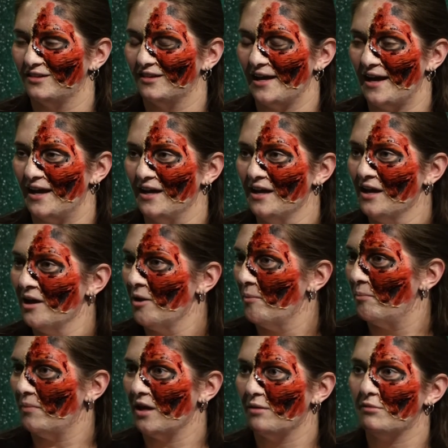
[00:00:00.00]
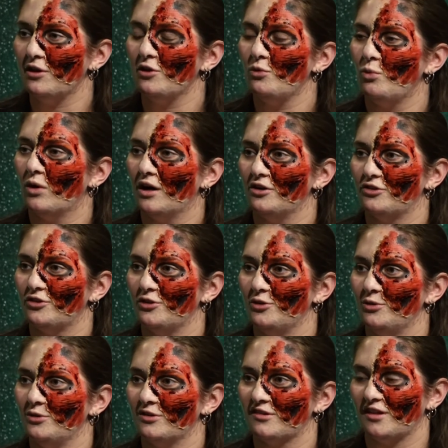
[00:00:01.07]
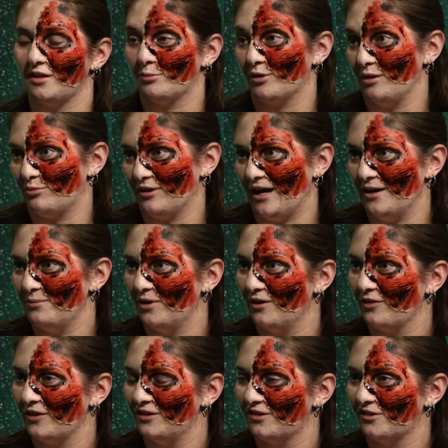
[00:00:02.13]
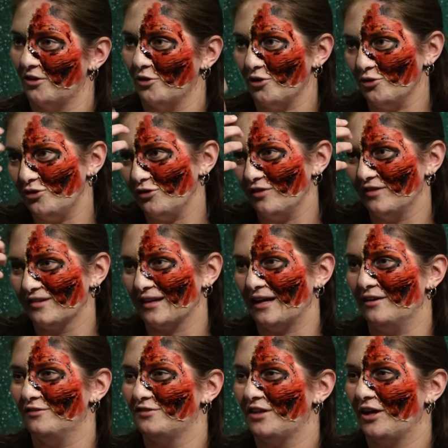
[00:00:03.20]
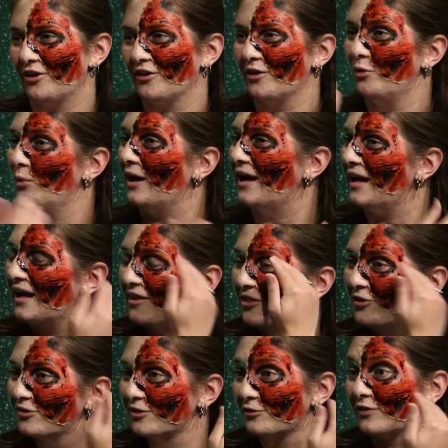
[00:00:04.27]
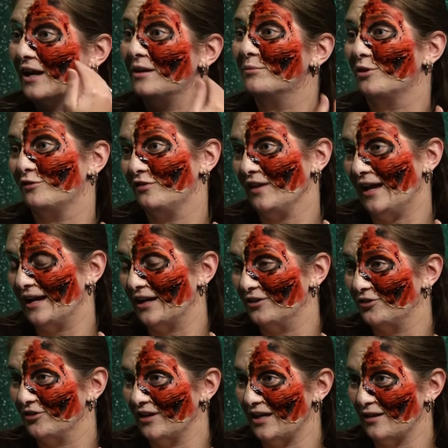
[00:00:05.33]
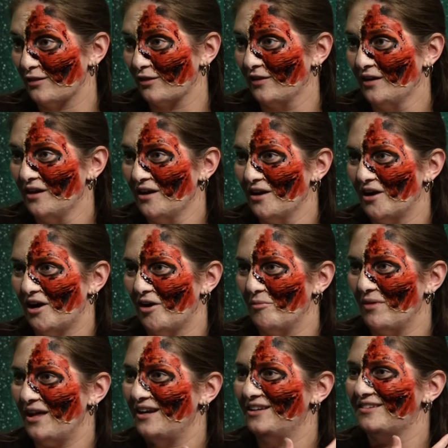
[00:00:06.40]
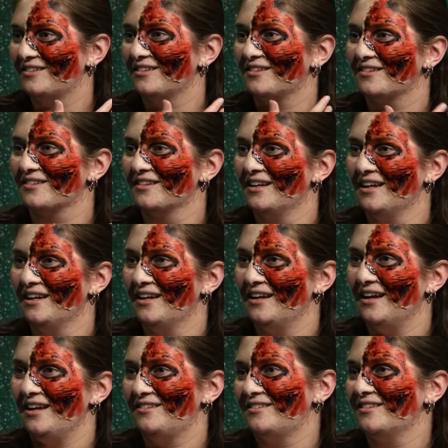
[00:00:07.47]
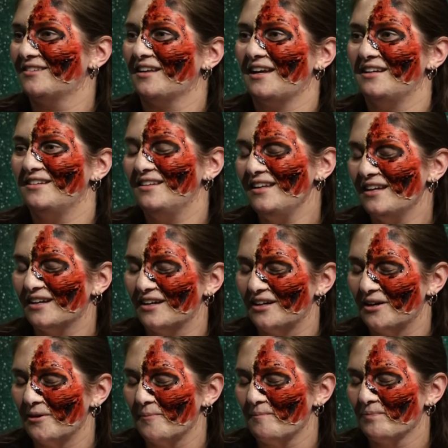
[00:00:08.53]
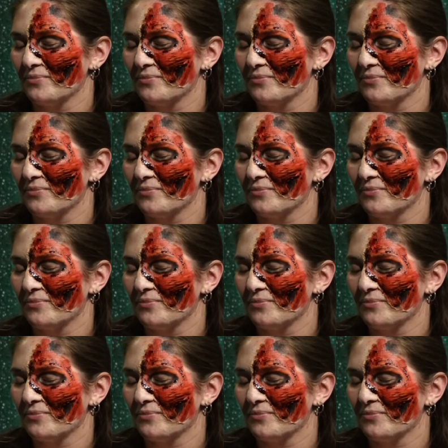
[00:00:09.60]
that maybe you want to celebrate Pride Month, and so you do this kind of tearing away, and there's a rainbow flag underneath, um, and it's this it's this idea